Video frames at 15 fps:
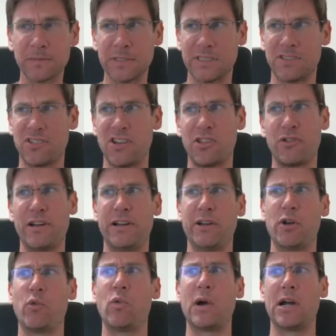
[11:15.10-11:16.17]
It's another
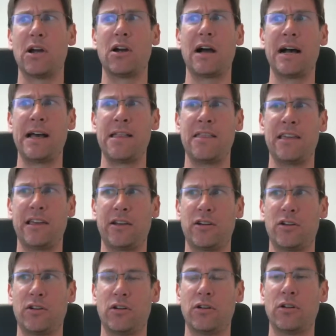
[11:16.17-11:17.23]
area where I think
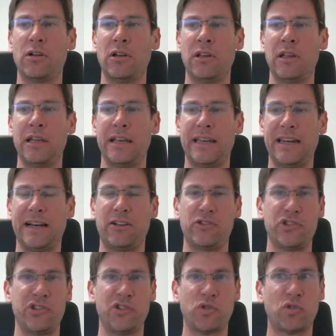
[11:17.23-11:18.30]
her
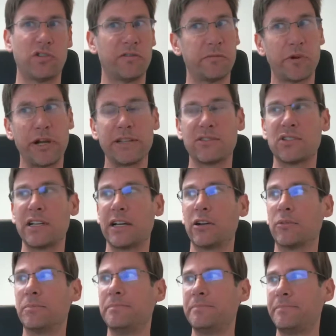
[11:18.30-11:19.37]
analogy sort of breaks
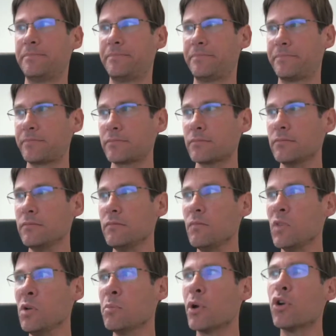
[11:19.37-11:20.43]
down.
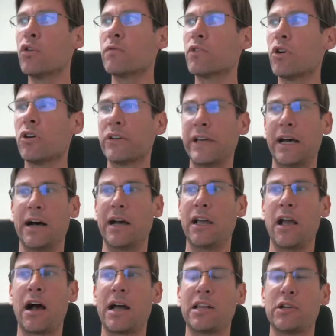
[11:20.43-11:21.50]
But overall, yeah, I
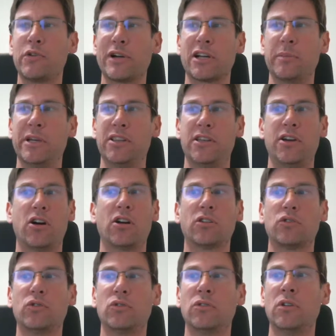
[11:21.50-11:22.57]
highly recommend the
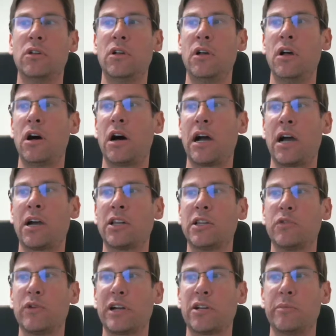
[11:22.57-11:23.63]
article. I
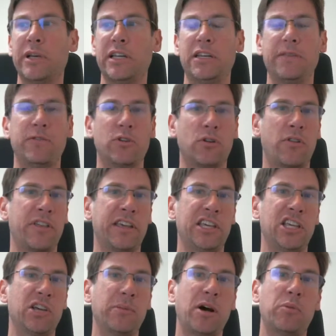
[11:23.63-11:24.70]
highly recommend, if you're
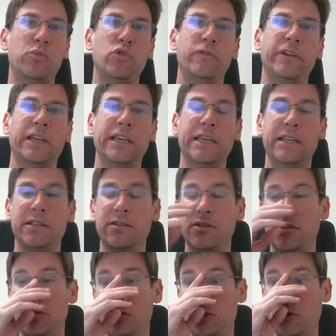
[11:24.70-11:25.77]
thinking about moving
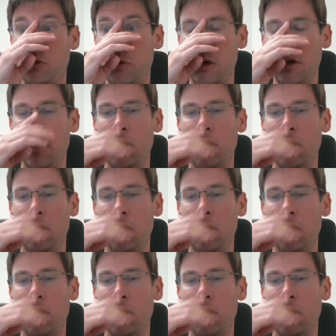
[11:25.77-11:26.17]
into